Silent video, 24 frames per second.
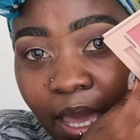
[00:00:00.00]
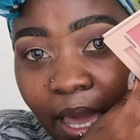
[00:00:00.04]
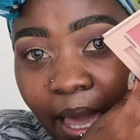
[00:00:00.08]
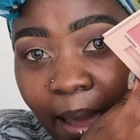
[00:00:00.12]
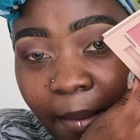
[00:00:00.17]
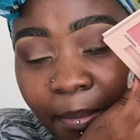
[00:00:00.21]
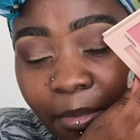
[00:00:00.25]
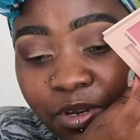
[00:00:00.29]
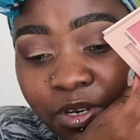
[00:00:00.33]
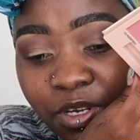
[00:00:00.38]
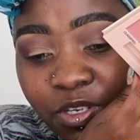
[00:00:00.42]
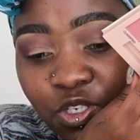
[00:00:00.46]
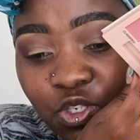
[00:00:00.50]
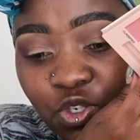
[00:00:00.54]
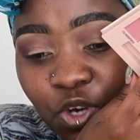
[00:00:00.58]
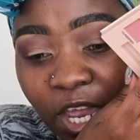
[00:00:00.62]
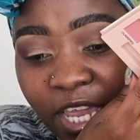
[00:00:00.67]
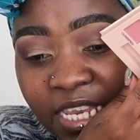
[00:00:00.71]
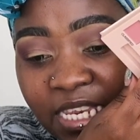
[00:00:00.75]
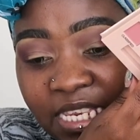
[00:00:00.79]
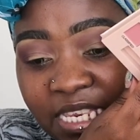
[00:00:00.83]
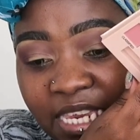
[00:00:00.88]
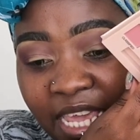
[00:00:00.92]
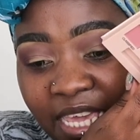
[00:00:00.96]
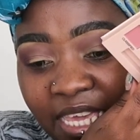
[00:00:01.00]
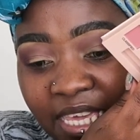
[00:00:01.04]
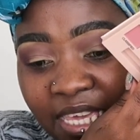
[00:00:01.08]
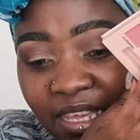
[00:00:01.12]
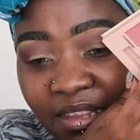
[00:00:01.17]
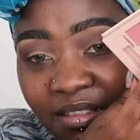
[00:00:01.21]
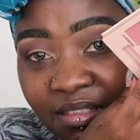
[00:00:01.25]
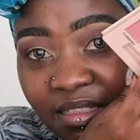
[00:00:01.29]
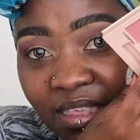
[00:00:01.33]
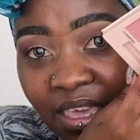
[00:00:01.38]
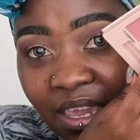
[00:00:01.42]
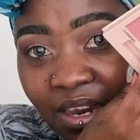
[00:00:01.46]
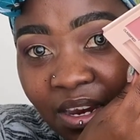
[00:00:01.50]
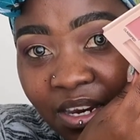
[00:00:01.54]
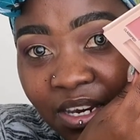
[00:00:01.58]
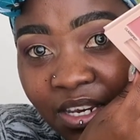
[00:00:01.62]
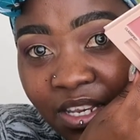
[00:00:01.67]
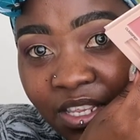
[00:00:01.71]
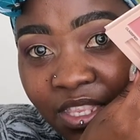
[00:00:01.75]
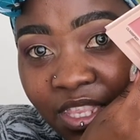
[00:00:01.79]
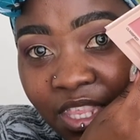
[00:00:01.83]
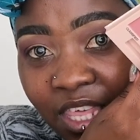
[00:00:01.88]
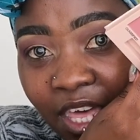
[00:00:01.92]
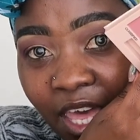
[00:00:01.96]
I'm gonna try naked there.
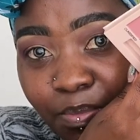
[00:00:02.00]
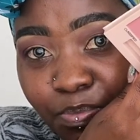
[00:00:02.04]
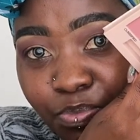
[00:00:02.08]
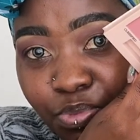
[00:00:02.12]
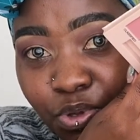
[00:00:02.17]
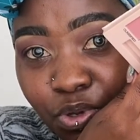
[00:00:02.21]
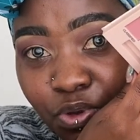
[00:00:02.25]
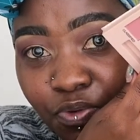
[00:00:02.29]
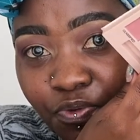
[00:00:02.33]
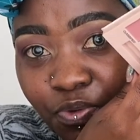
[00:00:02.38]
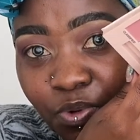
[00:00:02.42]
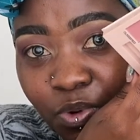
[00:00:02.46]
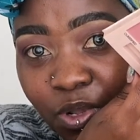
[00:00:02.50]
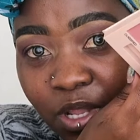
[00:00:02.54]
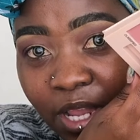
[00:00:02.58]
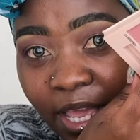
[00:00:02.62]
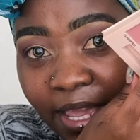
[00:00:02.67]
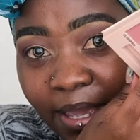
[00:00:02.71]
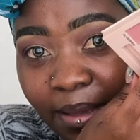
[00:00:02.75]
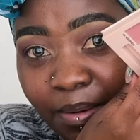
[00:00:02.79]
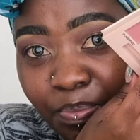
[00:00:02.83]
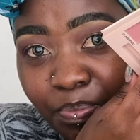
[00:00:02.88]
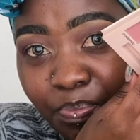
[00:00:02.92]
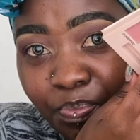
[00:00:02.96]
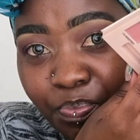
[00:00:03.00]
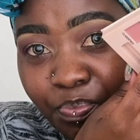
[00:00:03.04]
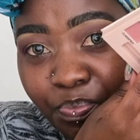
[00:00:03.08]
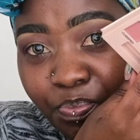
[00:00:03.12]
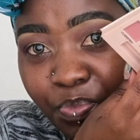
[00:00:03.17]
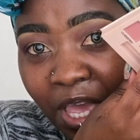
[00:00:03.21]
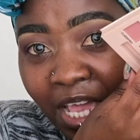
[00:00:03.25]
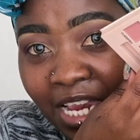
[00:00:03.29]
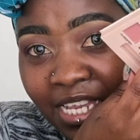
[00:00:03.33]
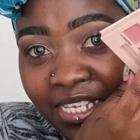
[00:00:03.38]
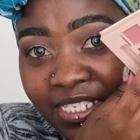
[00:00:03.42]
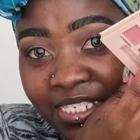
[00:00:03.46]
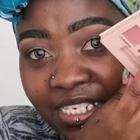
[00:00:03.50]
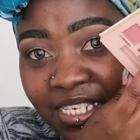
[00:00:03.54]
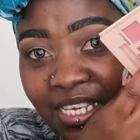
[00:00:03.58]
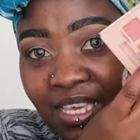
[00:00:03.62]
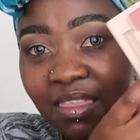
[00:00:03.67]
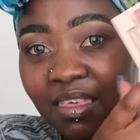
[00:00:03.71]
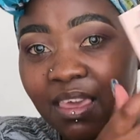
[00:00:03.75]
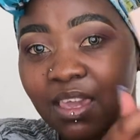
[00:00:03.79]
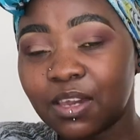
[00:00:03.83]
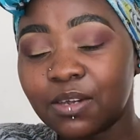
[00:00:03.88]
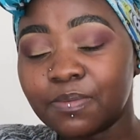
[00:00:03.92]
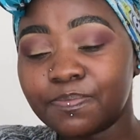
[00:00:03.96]
That beautiful like palette key
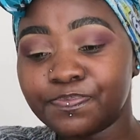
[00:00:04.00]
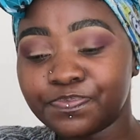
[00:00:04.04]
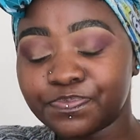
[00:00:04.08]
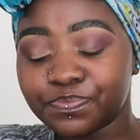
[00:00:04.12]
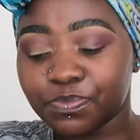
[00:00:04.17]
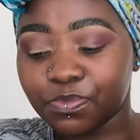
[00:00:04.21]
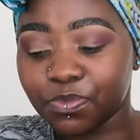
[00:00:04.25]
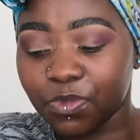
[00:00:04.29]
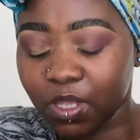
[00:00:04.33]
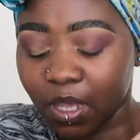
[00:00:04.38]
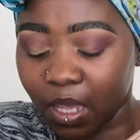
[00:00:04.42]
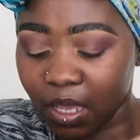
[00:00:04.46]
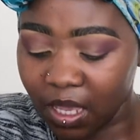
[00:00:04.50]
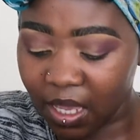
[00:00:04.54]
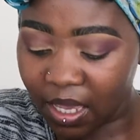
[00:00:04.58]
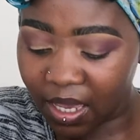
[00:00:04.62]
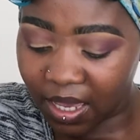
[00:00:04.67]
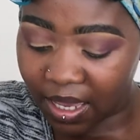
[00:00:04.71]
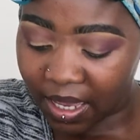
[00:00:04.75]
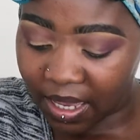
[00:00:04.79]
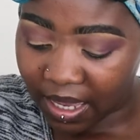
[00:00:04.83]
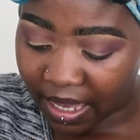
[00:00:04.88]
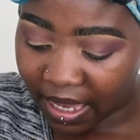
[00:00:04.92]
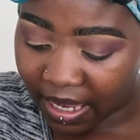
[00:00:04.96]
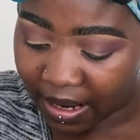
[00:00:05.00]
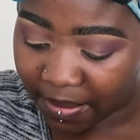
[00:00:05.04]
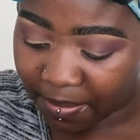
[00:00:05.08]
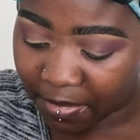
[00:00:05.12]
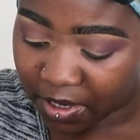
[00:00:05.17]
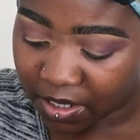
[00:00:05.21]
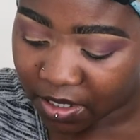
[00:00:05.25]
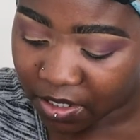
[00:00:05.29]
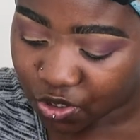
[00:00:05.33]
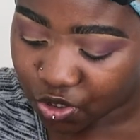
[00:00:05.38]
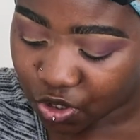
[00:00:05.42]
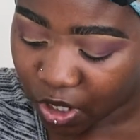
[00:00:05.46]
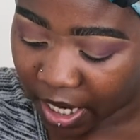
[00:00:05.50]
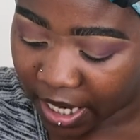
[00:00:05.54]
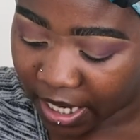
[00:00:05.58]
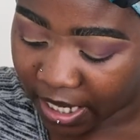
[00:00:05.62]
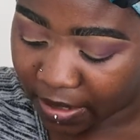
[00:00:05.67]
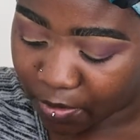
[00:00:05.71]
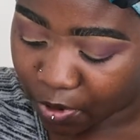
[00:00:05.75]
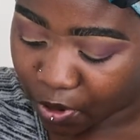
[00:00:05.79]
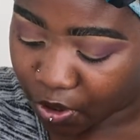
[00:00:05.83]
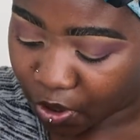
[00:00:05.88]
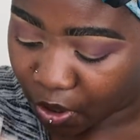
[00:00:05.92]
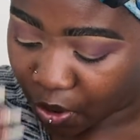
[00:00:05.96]
there, and I'm gonna try
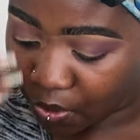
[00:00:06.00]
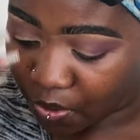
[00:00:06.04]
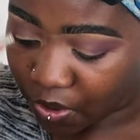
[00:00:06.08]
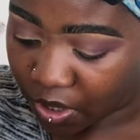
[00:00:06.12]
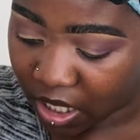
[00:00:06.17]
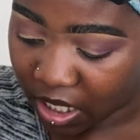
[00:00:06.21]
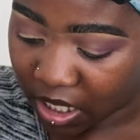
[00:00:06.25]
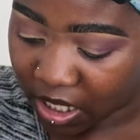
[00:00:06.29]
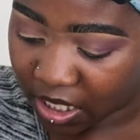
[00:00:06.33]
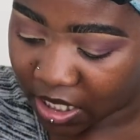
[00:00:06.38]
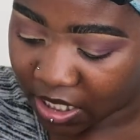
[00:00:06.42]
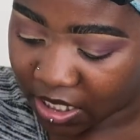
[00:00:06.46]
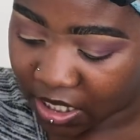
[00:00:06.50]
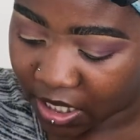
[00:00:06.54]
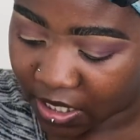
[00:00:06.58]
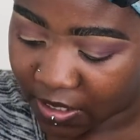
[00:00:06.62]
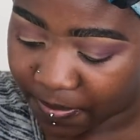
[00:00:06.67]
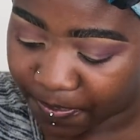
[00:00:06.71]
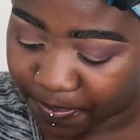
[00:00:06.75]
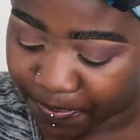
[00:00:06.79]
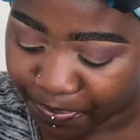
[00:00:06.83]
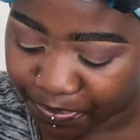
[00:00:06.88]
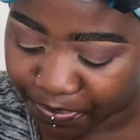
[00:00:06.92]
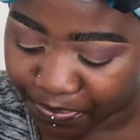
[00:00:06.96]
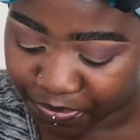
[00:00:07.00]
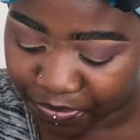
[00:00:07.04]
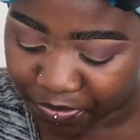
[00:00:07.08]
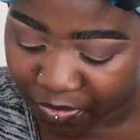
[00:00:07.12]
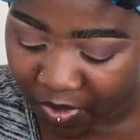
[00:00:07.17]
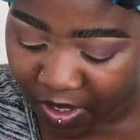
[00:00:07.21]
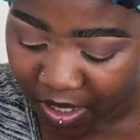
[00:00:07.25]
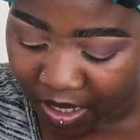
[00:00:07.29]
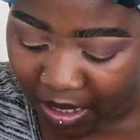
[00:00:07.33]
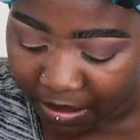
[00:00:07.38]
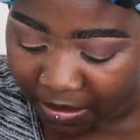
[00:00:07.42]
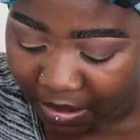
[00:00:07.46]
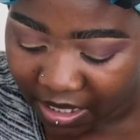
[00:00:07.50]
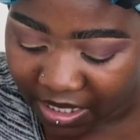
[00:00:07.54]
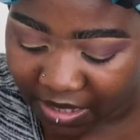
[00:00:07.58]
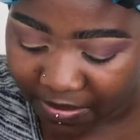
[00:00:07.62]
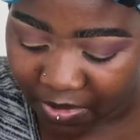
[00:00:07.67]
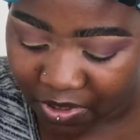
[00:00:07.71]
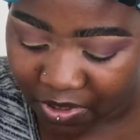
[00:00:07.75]
and go in because I'm